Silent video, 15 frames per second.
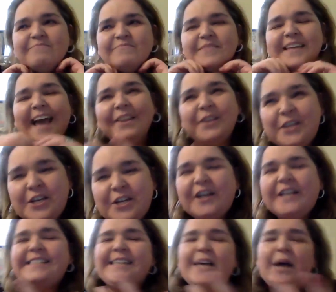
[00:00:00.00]
Catholic
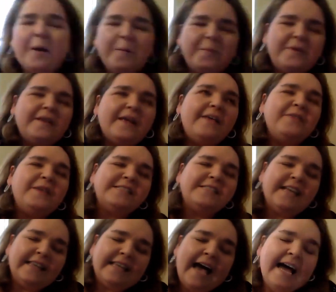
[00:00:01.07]
Charities help and things
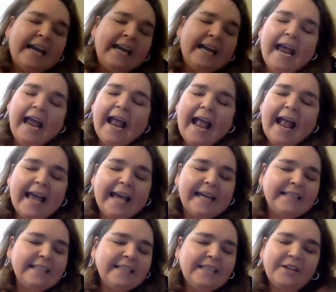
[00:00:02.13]
like that.
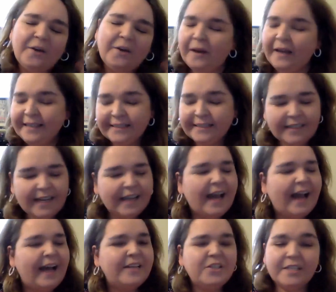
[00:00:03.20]
And you know what?
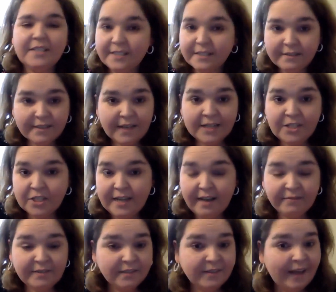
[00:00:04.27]
I just
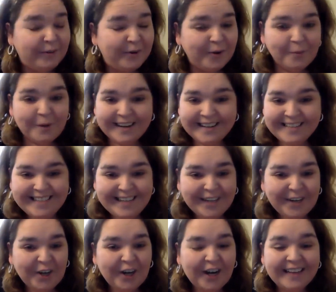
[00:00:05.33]
have to love her when I see
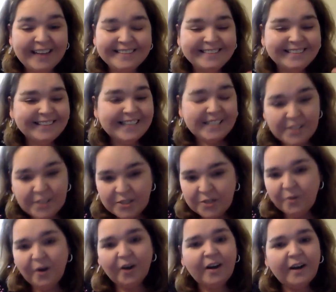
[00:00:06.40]
her and listen to
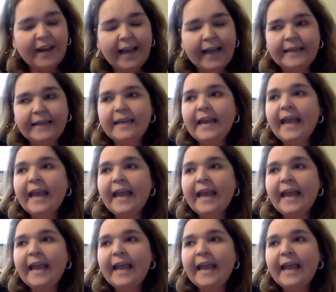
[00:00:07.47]
her. And